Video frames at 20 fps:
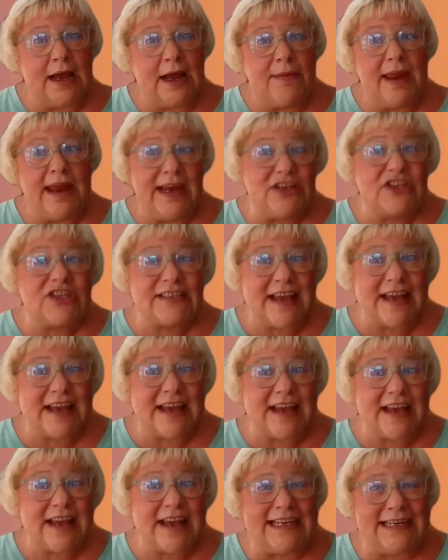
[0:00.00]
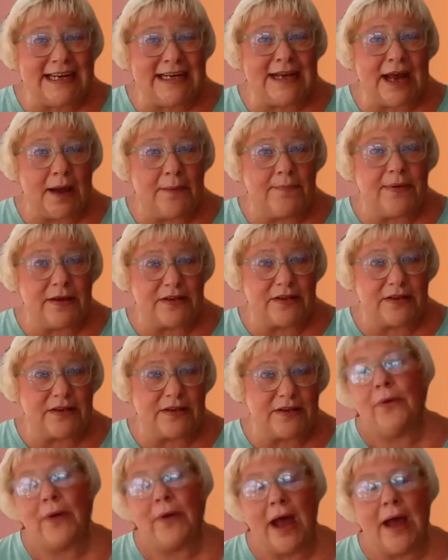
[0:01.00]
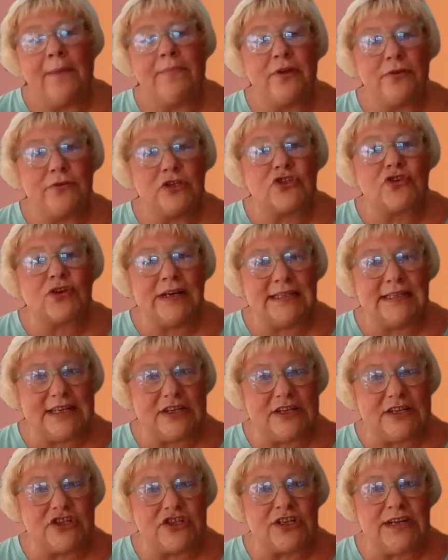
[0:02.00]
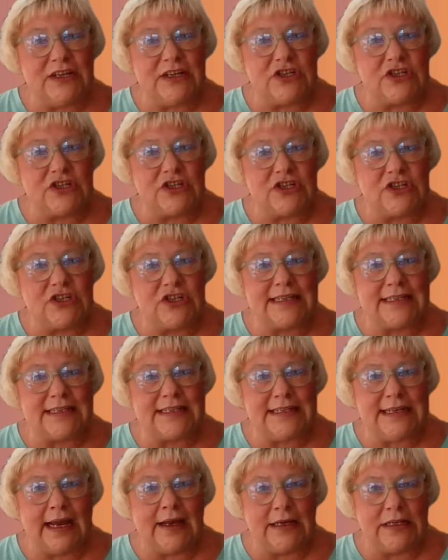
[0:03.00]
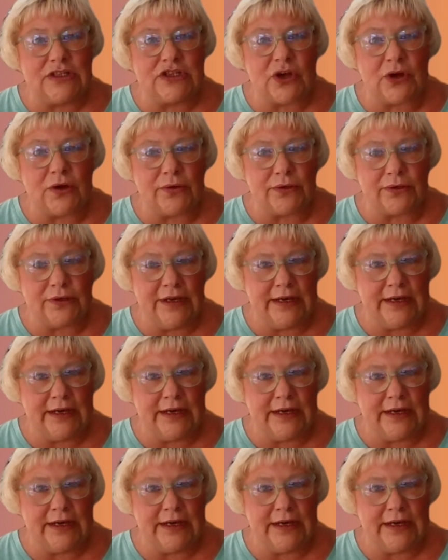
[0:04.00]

age 17 and up, so those transition age students into young adult.